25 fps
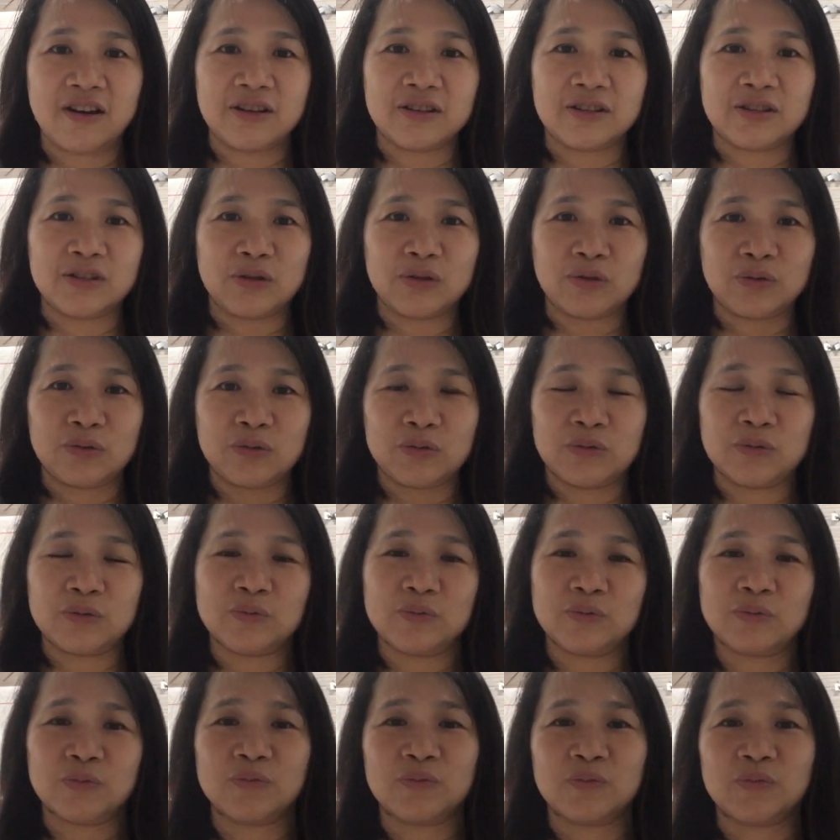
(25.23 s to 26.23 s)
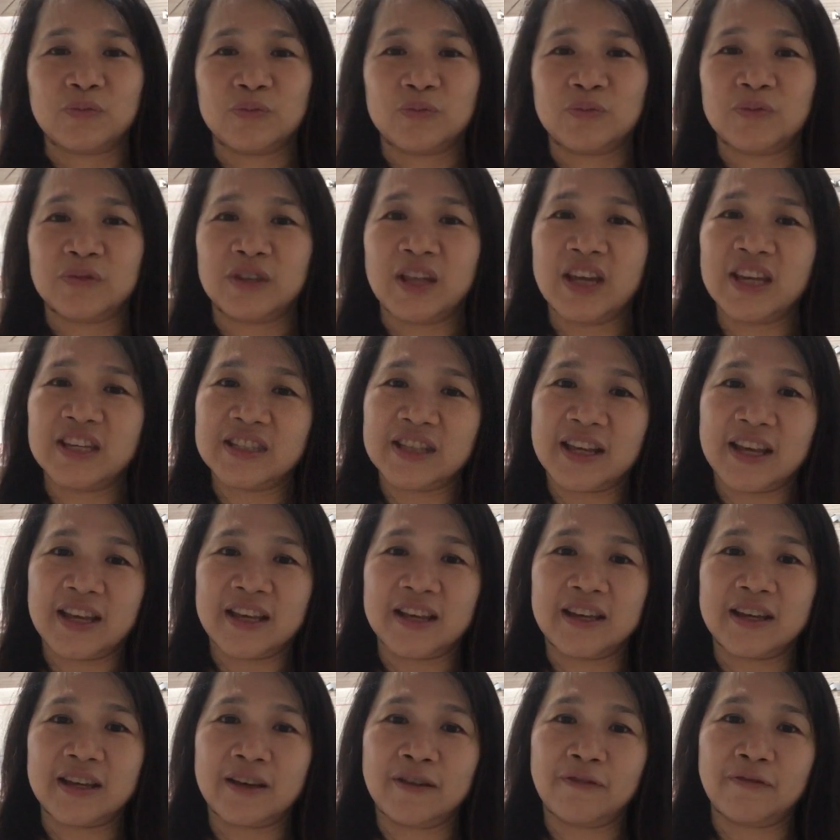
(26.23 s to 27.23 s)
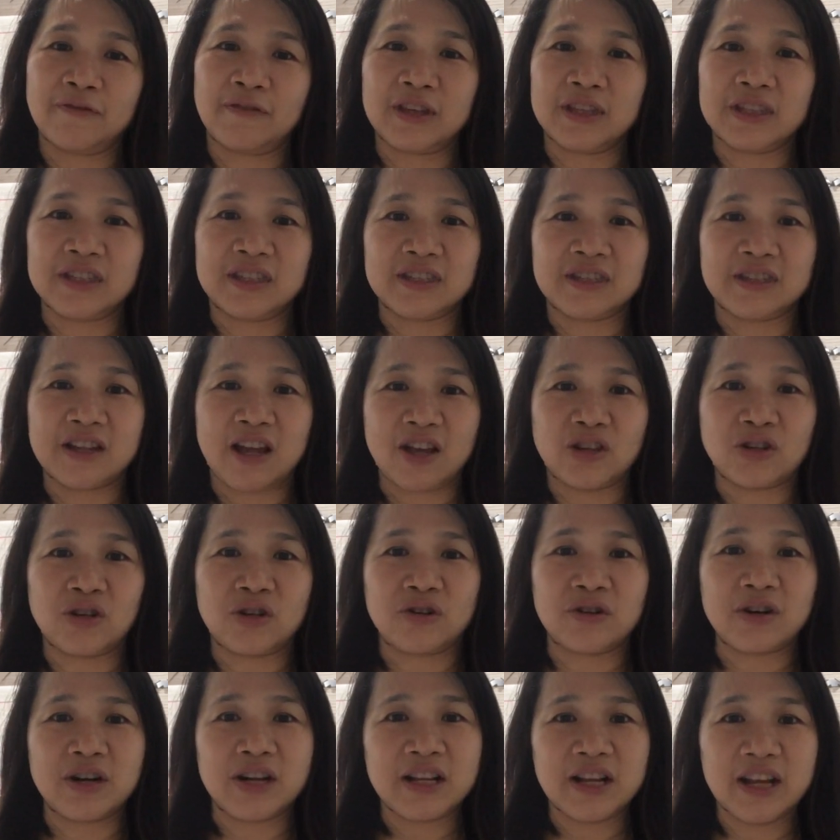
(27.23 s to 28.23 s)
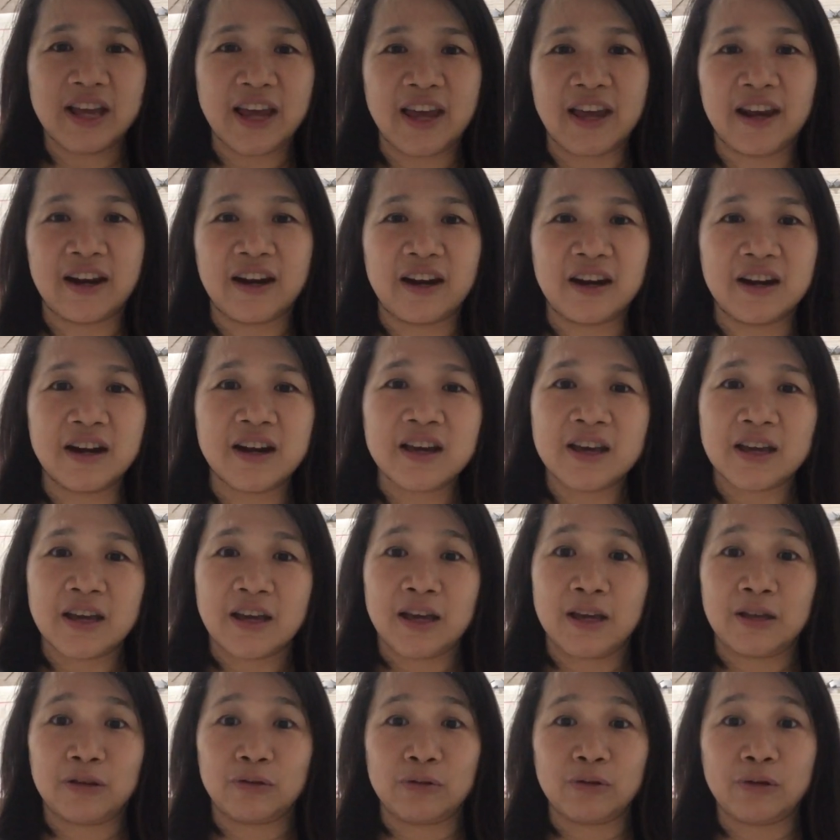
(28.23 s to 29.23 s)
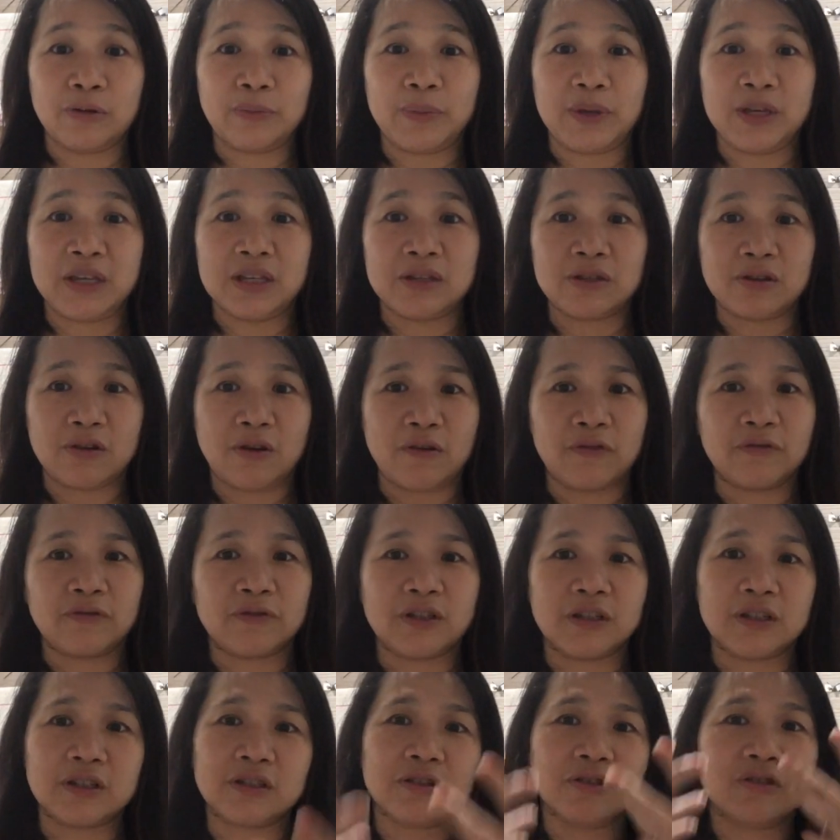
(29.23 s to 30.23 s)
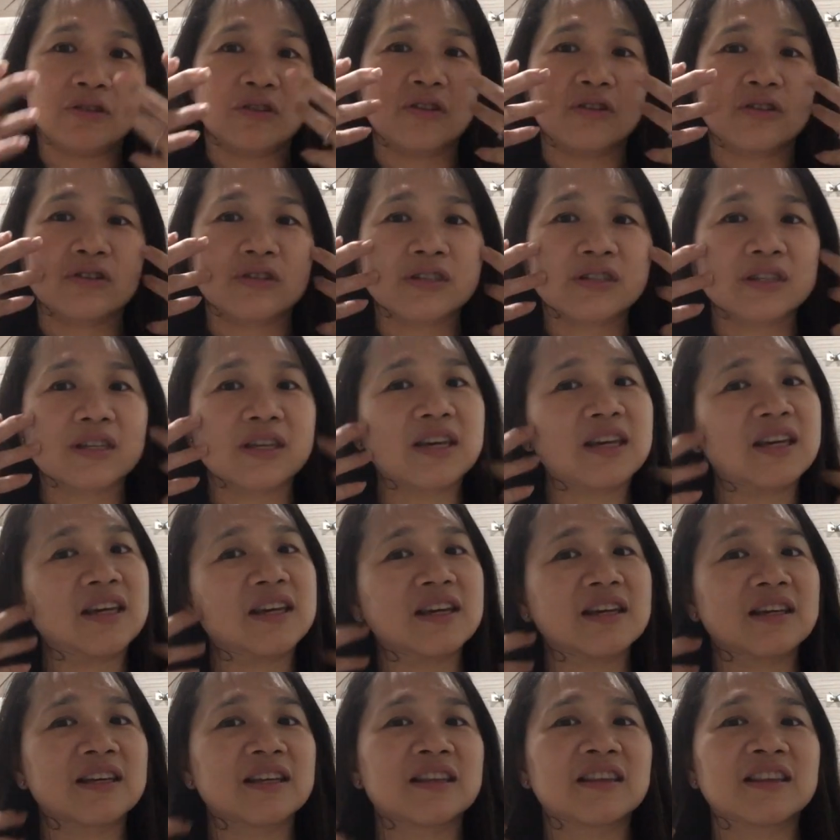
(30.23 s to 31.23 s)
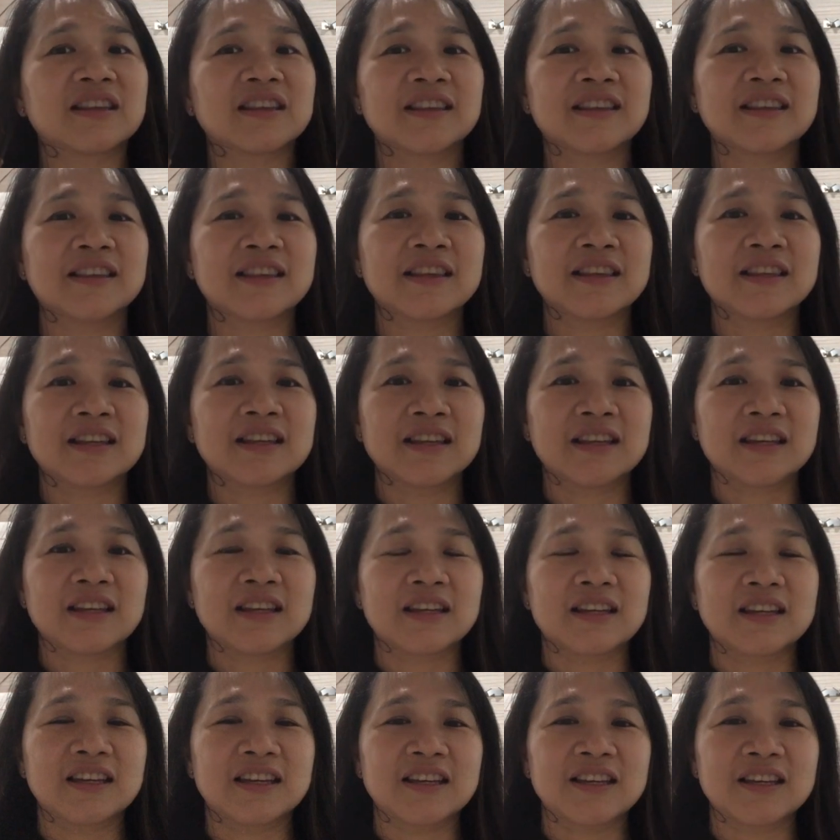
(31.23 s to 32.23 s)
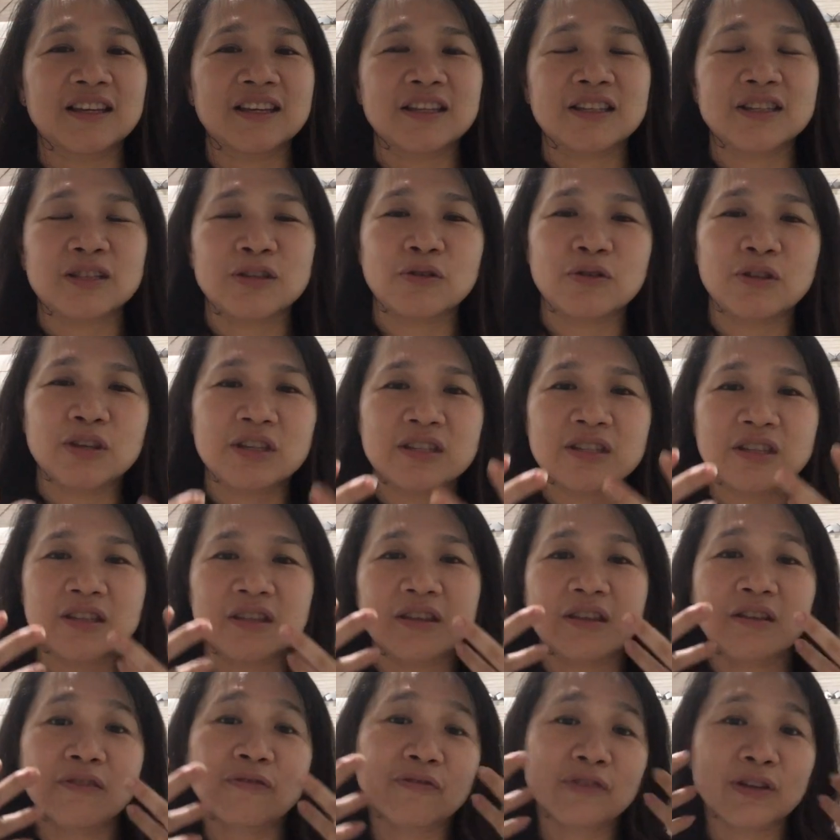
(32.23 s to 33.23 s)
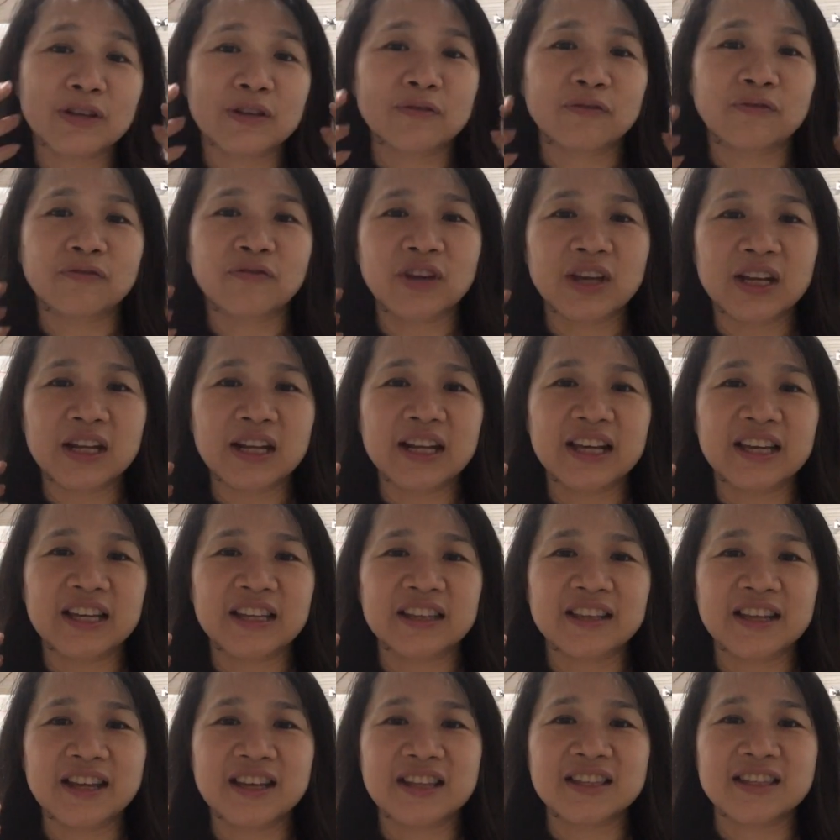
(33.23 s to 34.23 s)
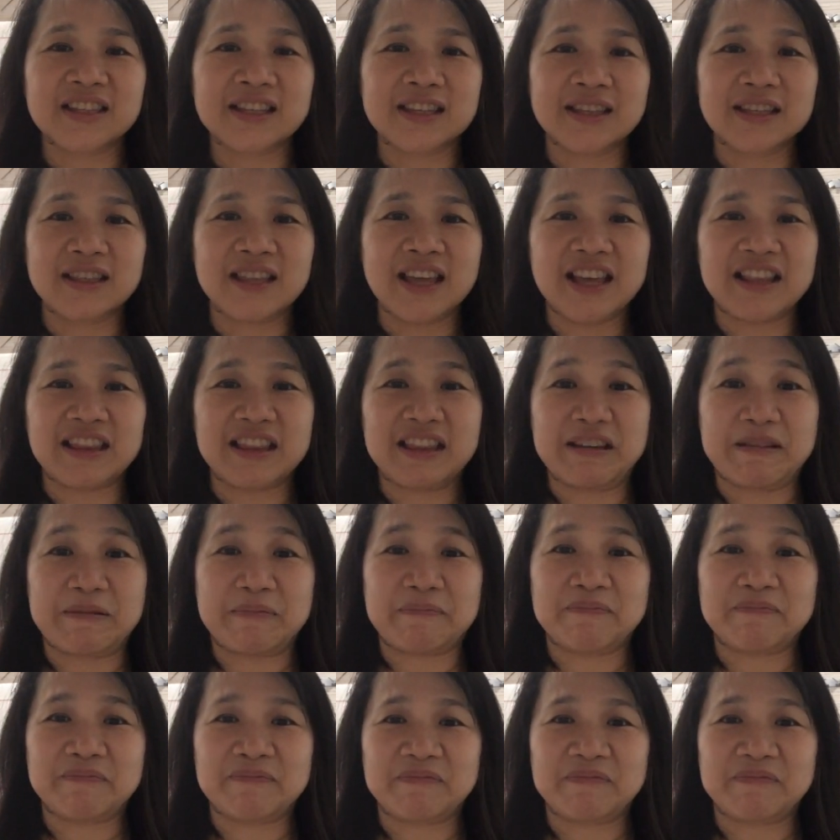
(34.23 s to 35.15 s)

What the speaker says: So they say if it's natural hair, it will be softer to your skin. So it's a different feeling than synthetic.